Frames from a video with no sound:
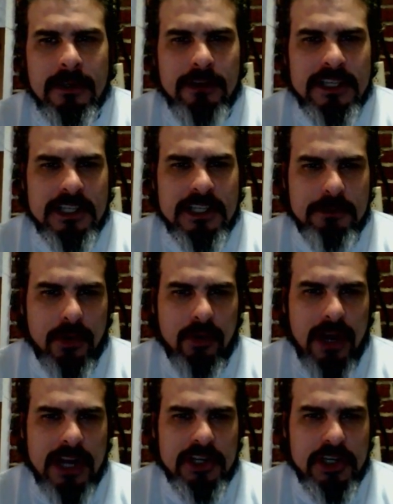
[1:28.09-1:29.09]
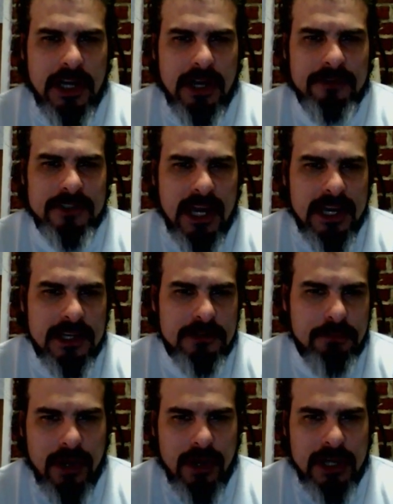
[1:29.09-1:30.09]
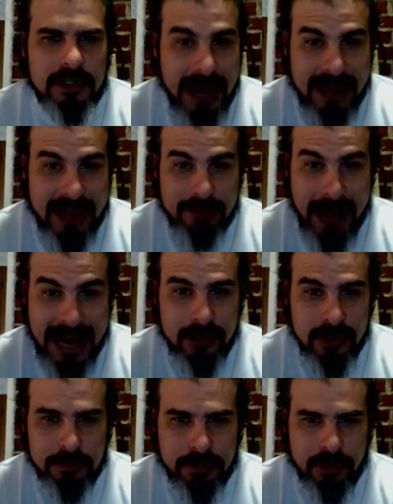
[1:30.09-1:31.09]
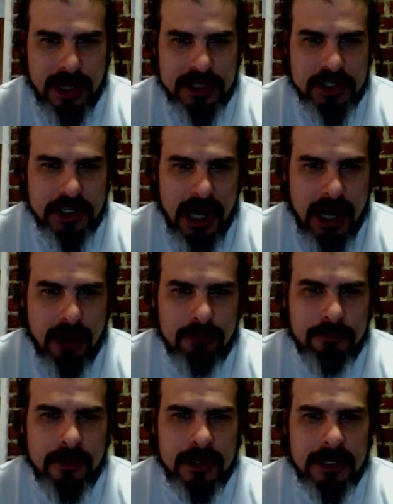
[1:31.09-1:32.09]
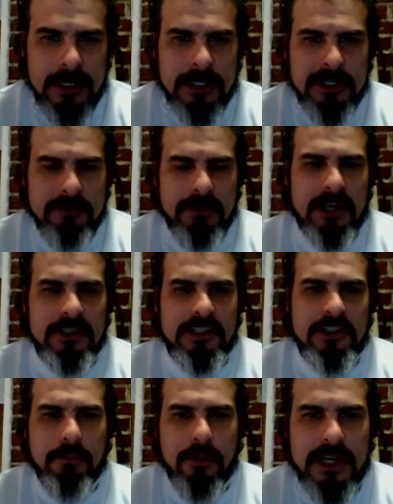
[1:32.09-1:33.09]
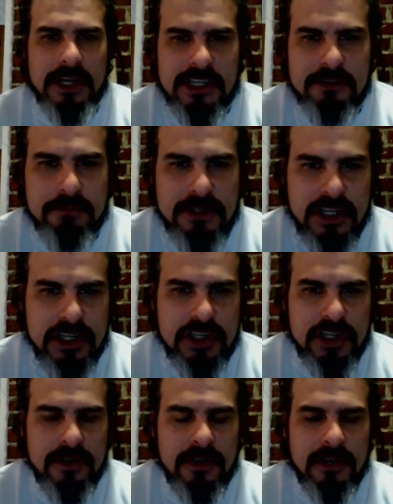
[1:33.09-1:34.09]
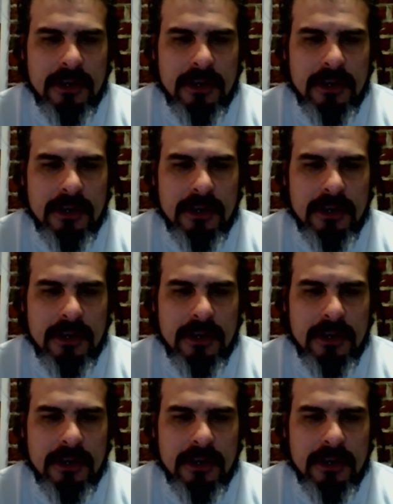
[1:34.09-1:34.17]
physics progression off, science progression, mathematical progression off, because it's a predisposition.